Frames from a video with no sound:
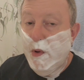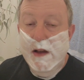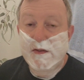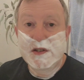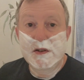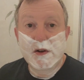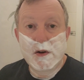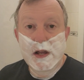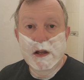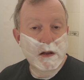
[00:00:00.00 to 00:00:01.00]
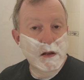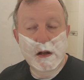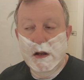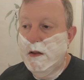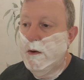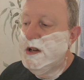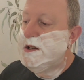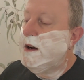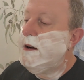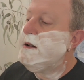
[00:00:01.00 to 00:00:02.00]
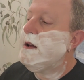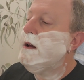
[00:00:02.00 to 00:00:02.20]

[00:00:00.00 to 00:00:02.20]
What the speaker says: have a story and the rest don't.